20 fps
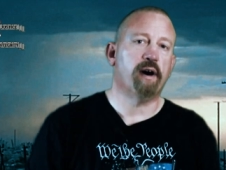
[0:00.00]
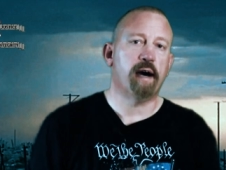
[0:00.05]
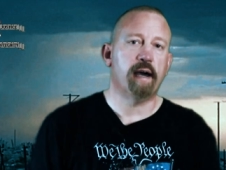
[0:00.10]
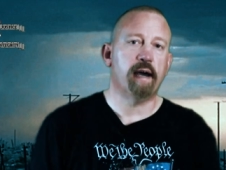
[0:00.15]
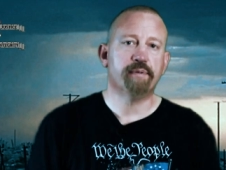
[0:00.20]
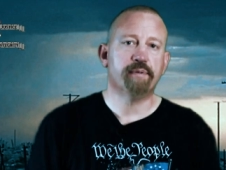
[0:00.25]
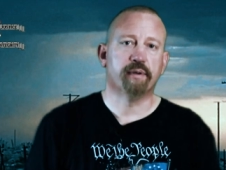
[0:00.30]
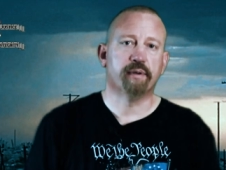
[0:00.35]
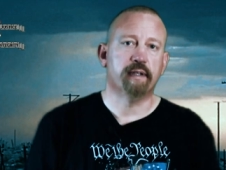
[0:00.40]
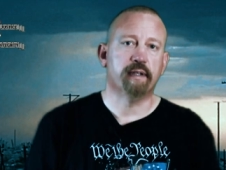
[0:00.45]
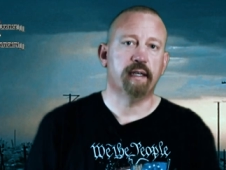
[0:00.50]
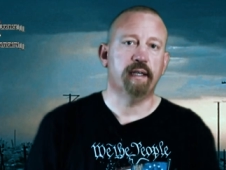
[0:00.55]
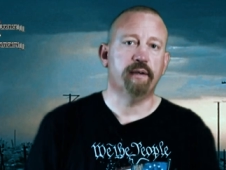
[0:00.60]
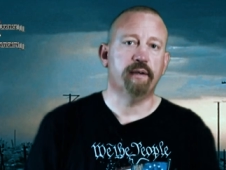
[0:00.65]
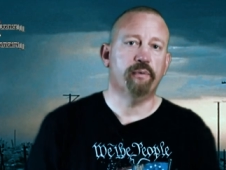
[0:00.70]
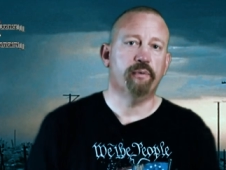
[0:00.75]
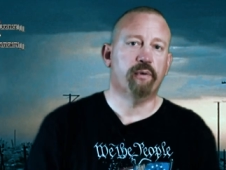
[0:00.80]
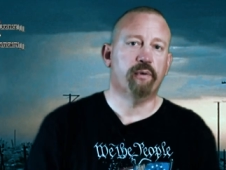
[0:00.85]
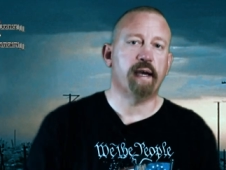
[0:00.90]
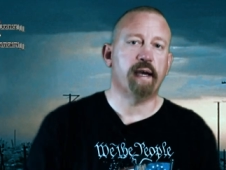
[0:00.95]
wipes or the
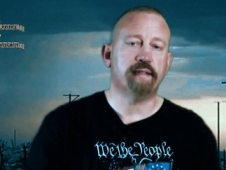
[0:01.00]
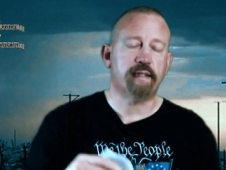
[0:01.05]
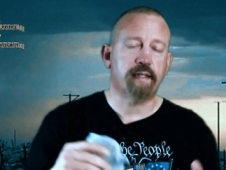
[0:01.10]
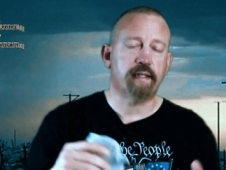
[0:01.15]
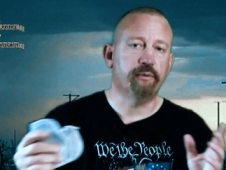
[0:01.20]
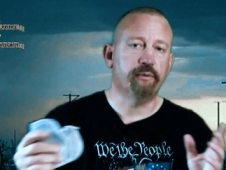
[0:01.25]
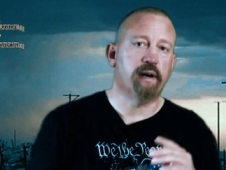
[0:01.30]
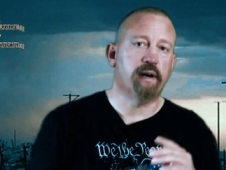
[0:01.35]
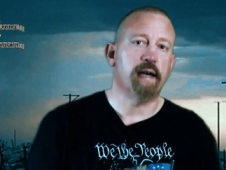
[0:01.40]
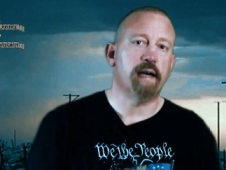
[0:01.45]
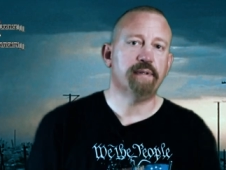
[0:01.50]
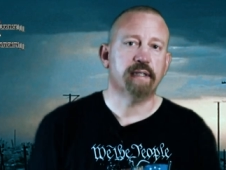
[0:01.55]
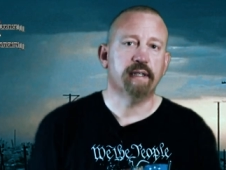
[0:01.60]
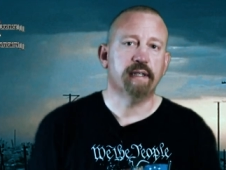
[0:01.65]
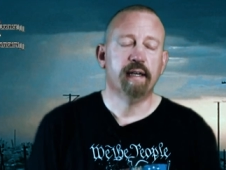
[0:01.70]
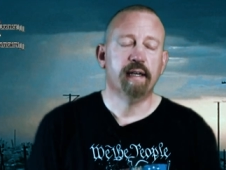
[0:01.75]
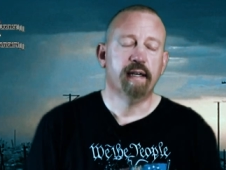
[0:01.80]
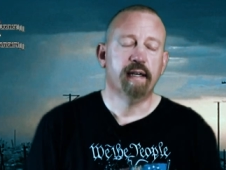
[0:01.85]
Wysi wipes